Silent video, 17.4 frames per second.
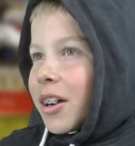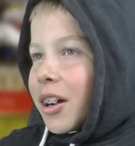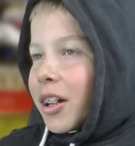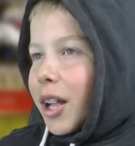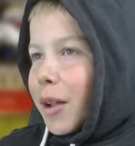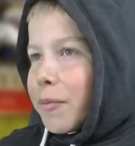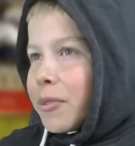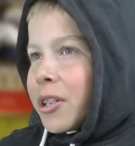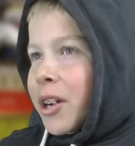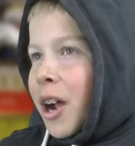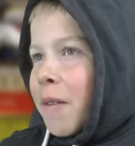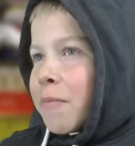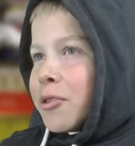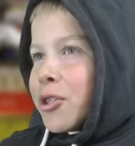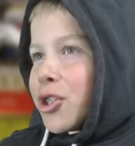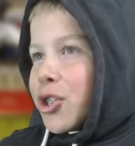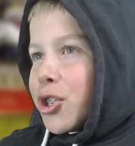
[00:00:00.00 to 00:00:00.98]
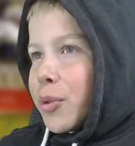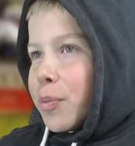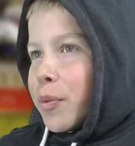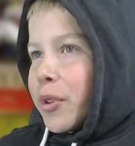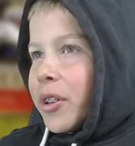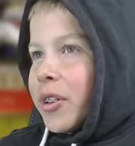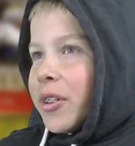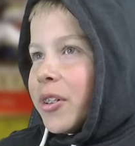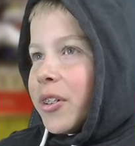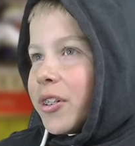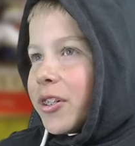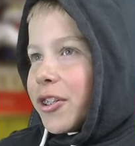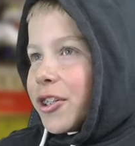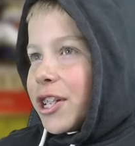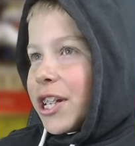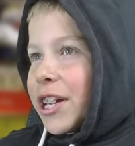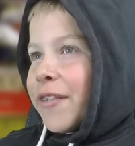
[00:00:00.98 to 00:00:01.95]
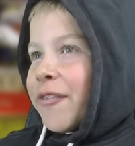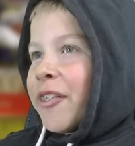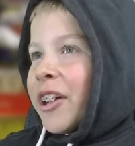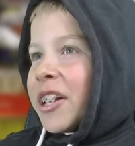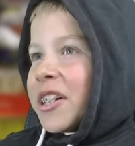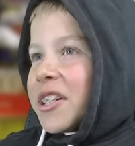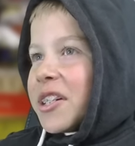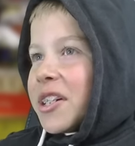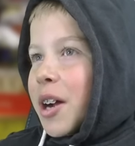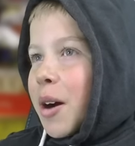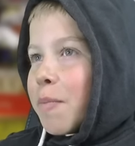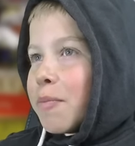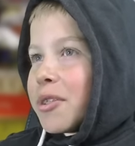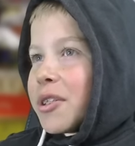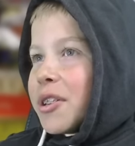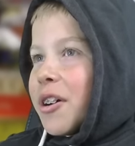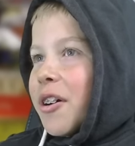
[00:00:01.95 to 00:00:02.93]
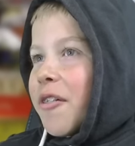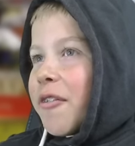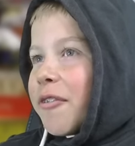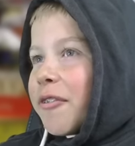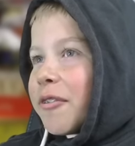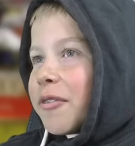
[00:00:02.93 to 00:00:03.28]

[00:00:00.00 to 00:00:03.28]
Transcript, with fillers: Clementine's stupid. She invents dumb stuff.